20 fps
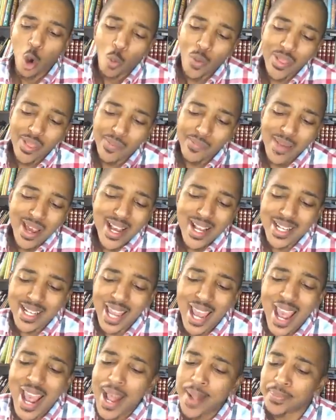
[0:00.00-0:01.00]
When the men
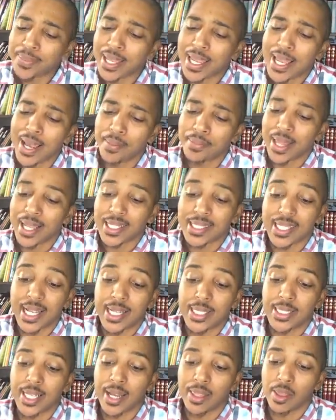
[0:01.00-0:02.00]
came to him, they
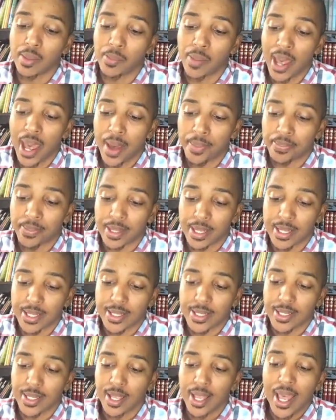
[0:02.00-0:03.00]
said, John the
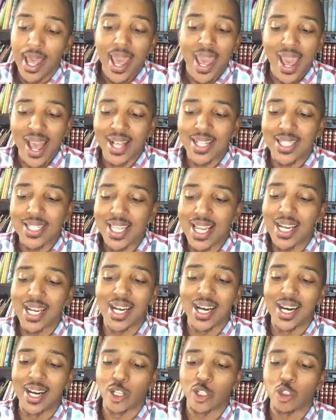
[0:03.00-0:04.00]
Baptist has
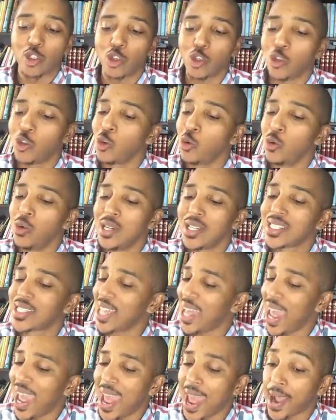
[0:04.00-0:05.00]
sent us to you
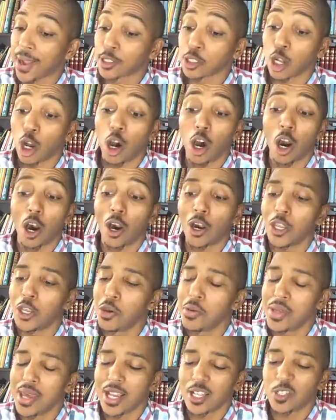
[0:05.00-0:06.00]
to ask, Are
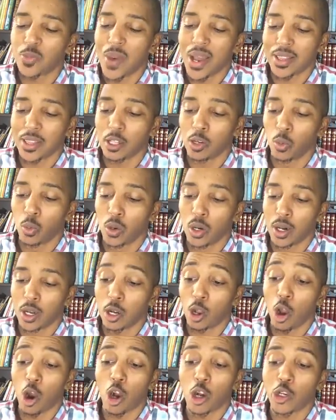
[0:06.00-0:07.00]
you the expected
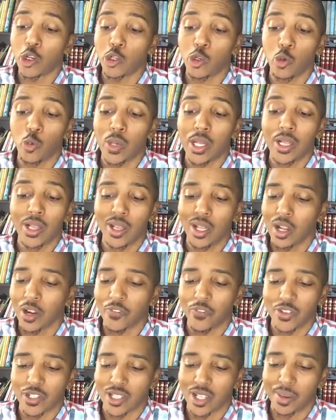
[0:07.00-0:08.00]
one, or do we
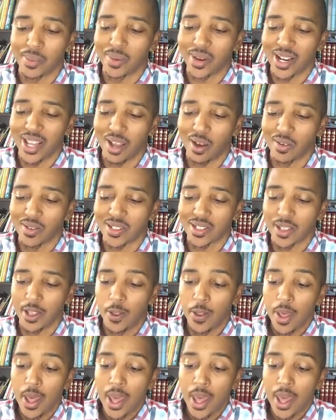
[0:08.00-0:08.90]
look for someone else?